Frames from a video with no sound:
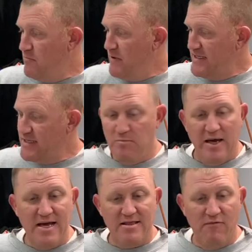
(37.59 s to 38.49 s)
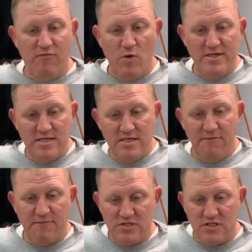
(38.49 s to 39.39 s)
basic path of what's the
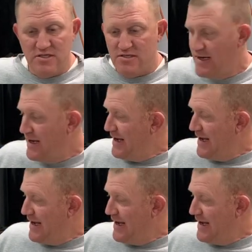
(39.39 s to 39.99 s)
differences